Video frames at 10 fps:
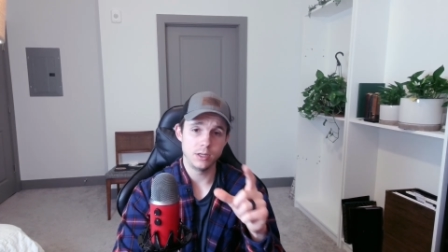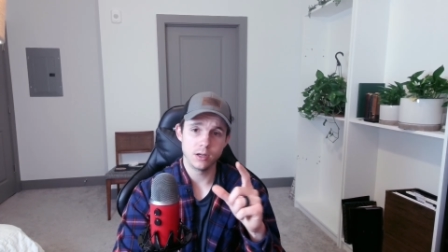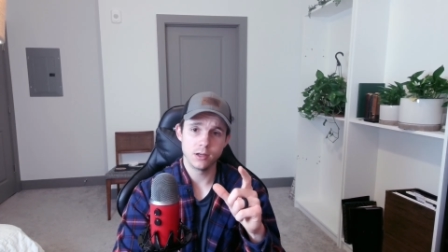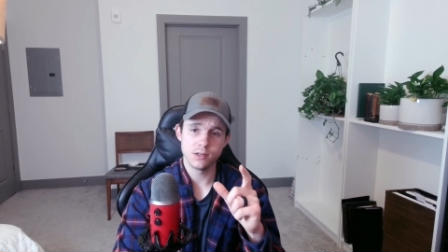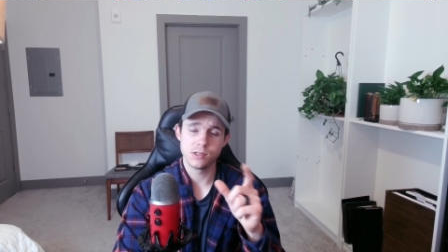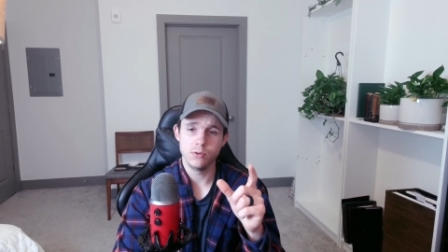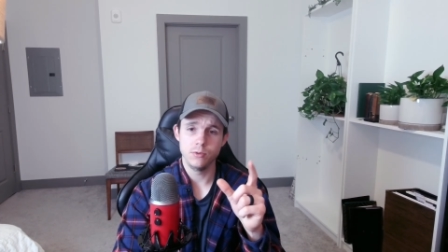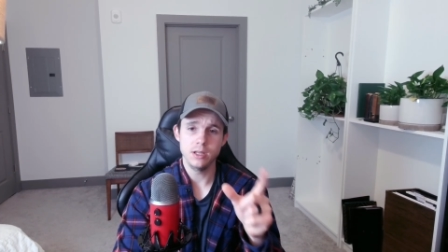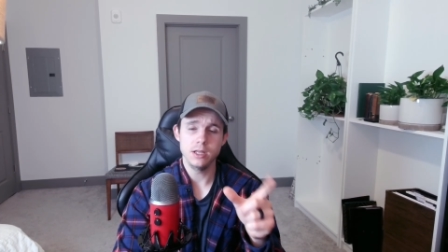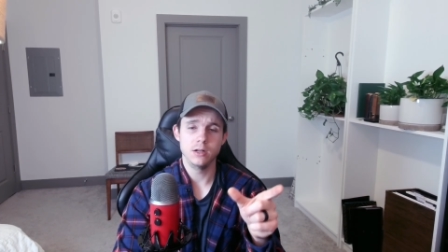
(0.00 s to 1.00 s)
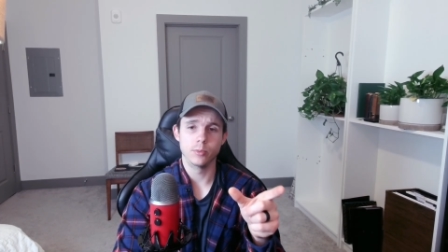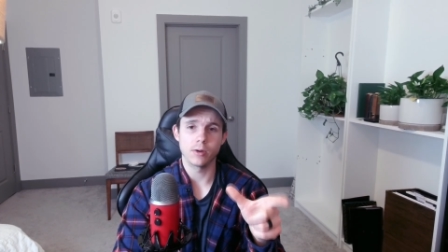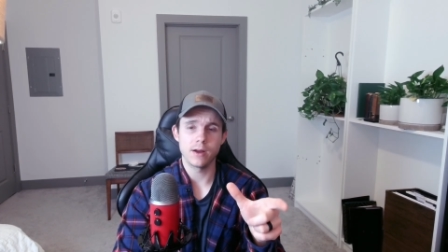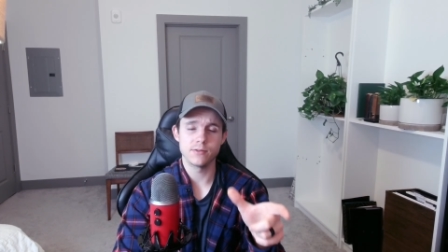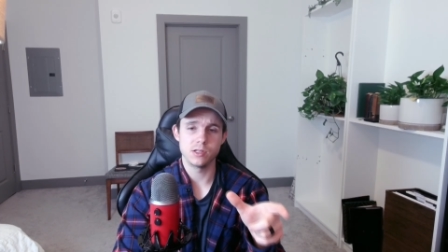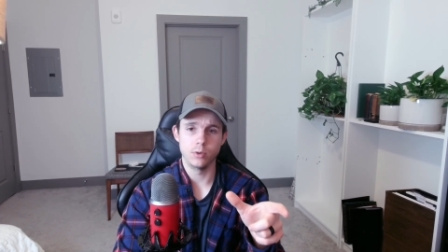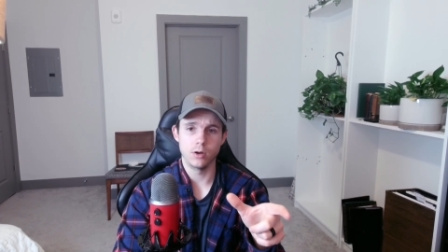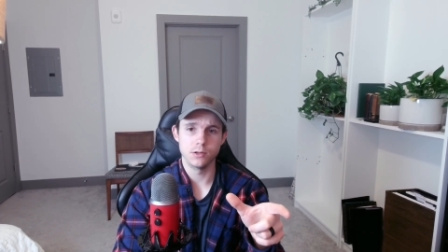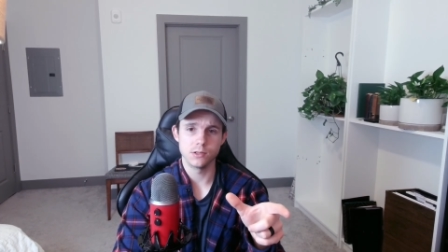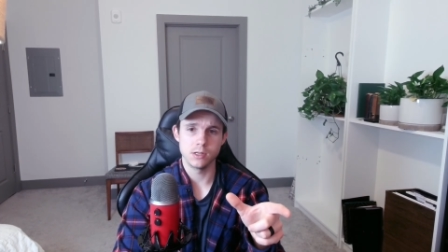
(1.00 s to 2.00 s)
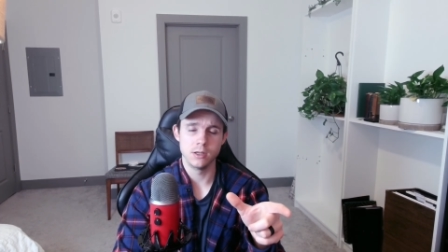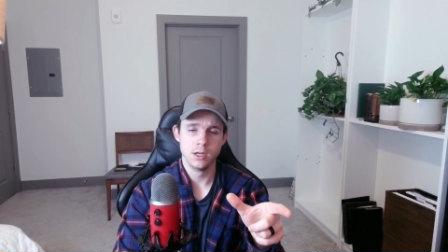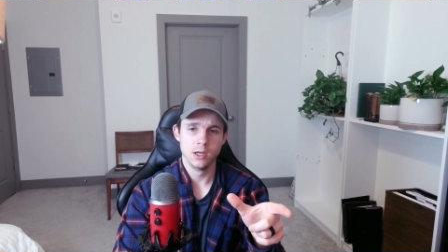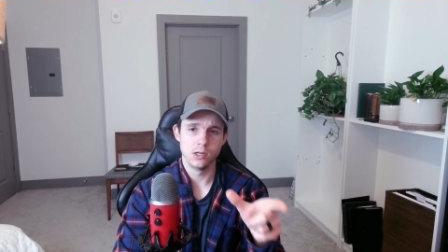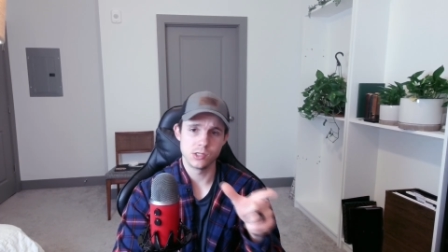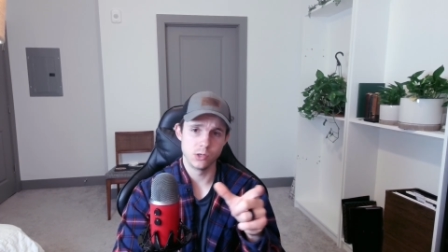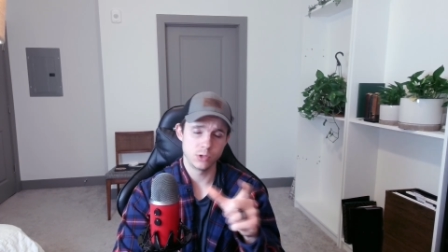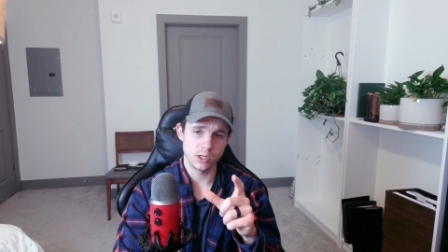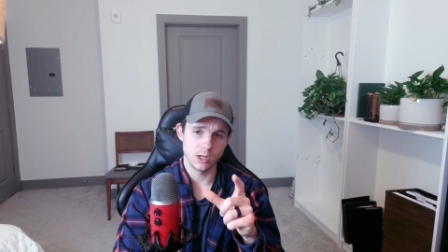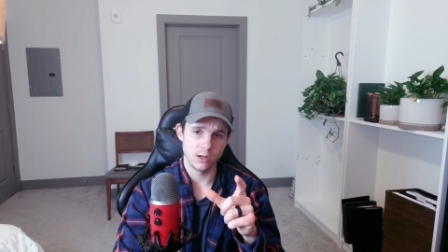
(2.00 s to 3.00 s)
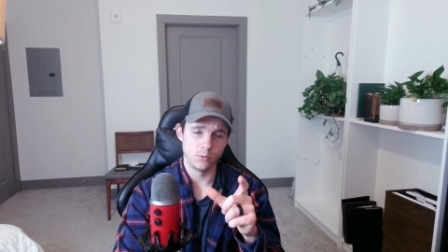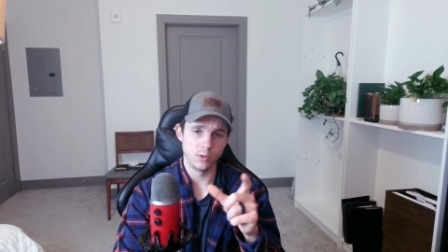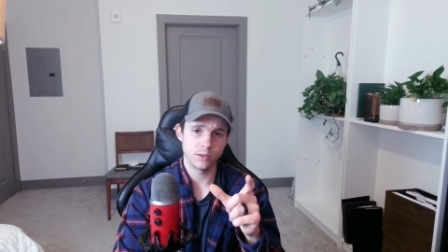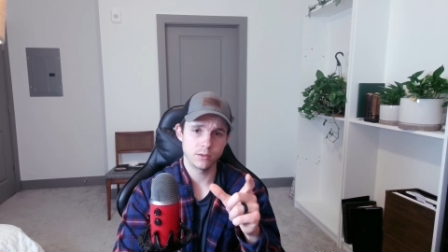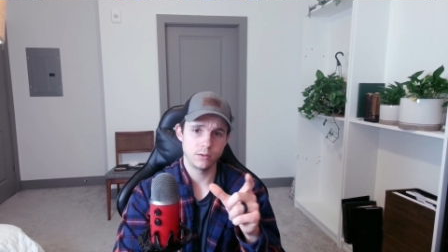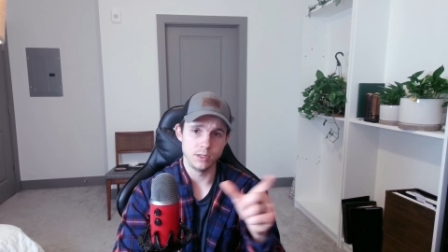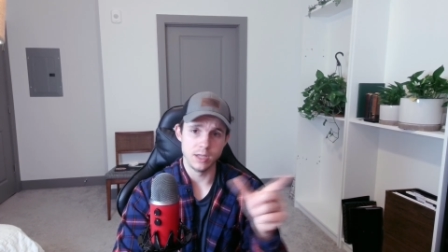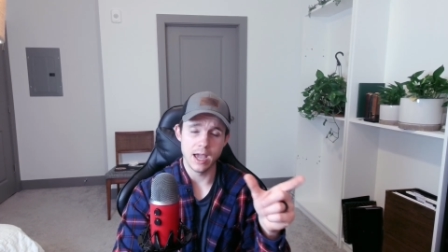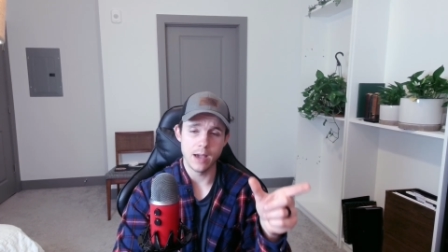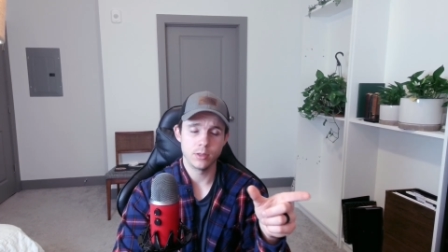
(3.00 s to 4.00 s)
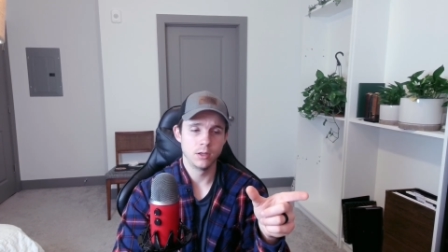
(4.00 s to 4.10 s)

because you need a privacy policy associated with the app.